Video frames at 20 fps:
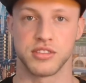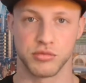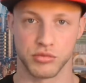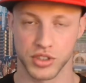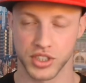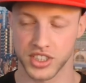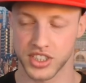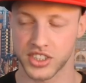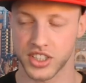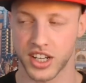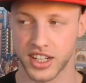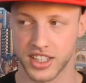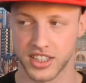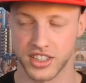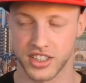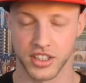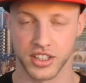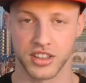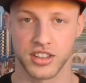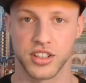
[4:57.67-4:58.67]
we decided
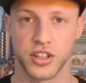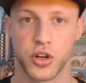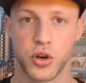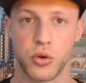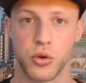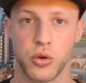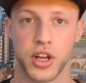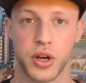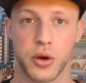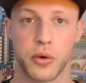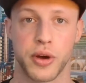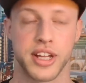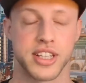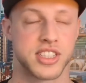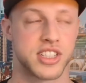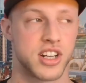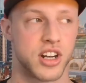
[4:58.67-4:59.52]
to call it quits.